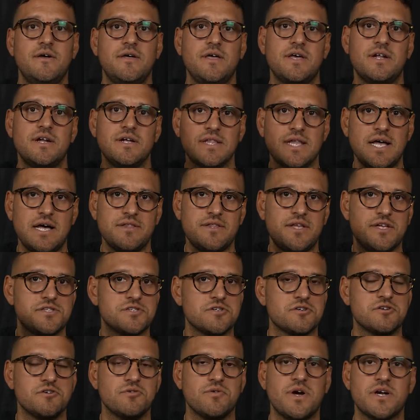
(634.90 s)
and allow that
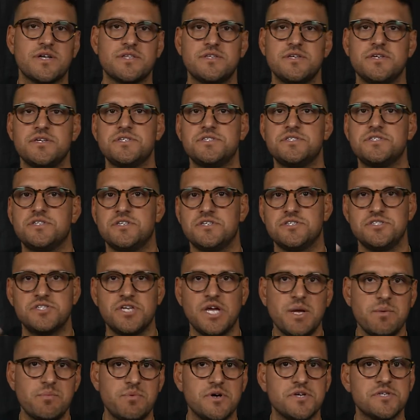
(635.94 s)
to correct us, to
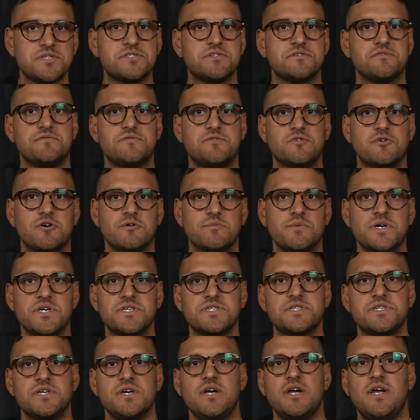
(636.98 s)
shape us, to form
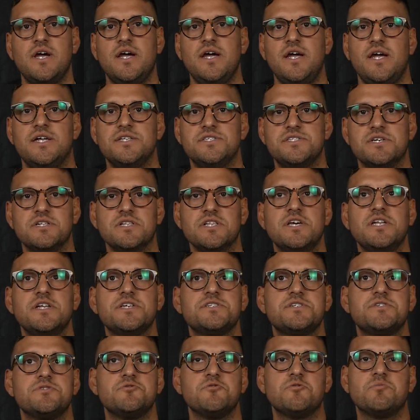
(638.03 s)
us, and to lead
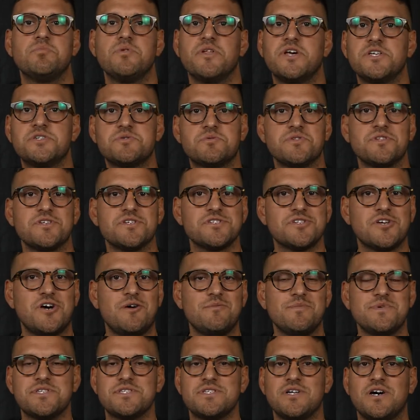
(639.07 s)
us into a place where the
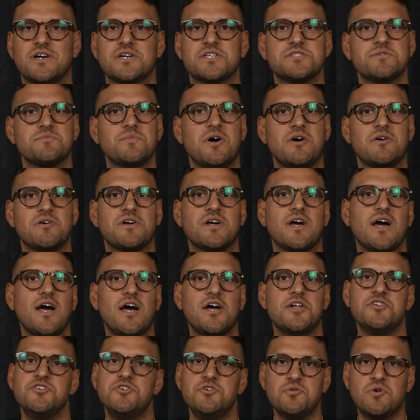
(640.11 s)
psalmist talks about
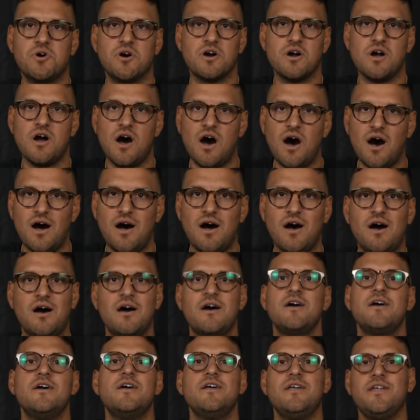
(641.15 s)
God, you are awe
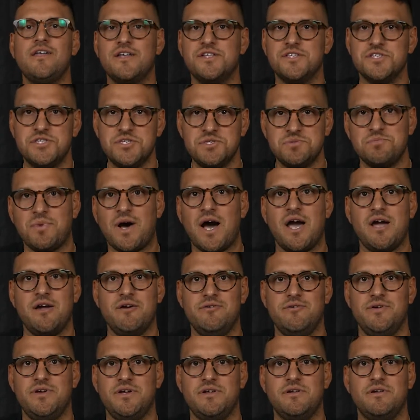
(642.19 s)

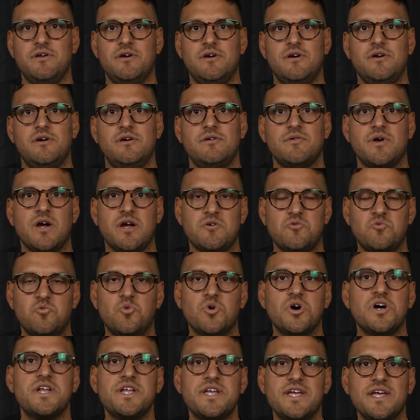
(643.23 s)
inspiring, right?
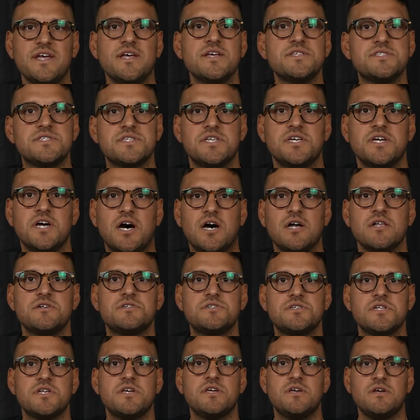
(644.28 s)
What is
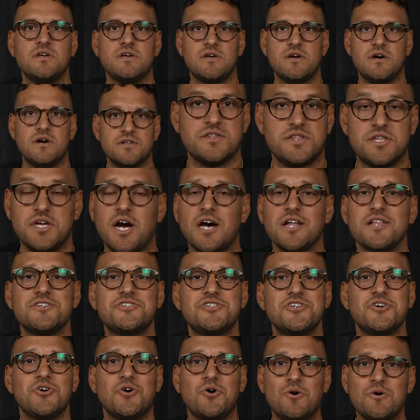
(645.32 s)
theology?
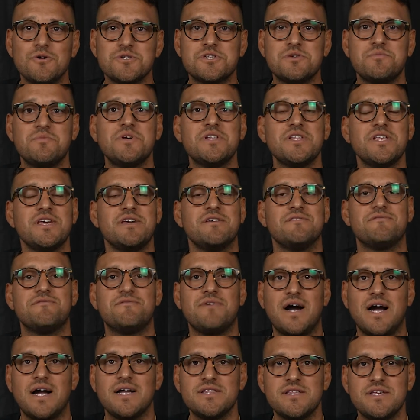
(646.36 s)
Theology, ultimately and
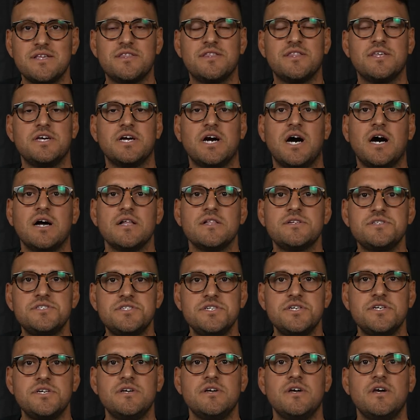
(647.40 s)
finally,
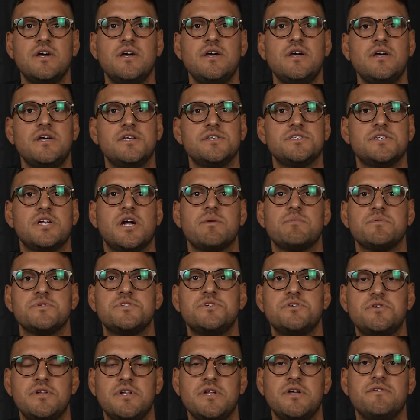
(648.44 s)
theology is an
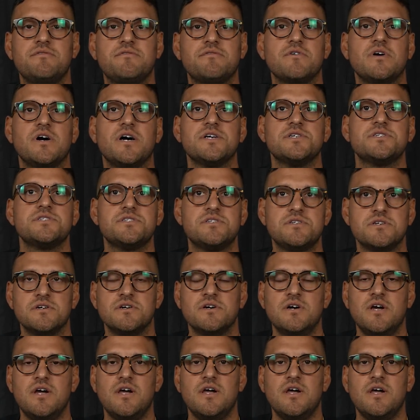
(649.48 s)
opportunity for us to